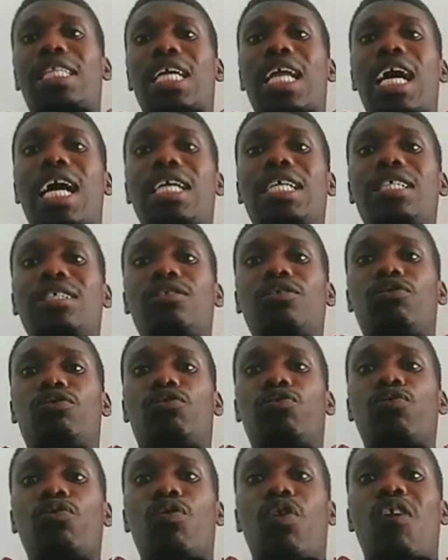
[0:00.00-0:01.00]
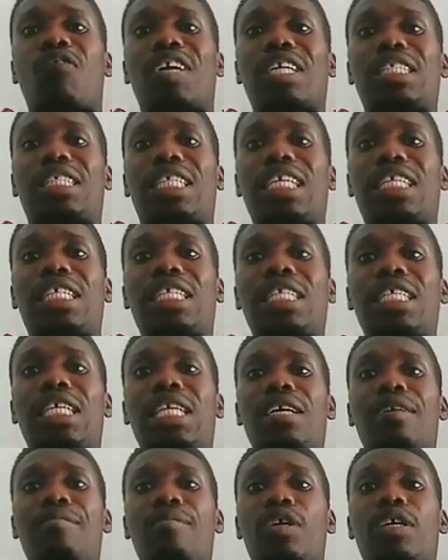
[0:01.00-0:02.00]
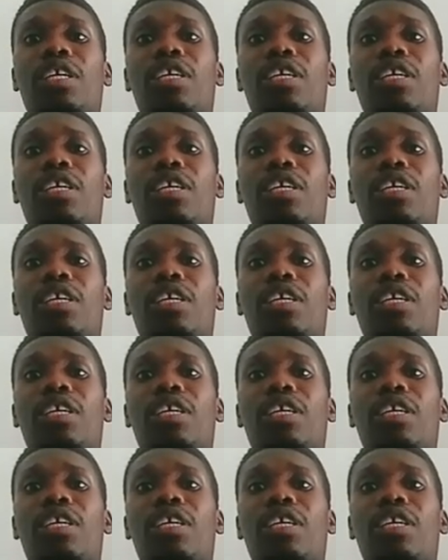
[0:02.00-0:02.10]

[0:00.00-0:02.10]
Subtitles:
trying to overtake him,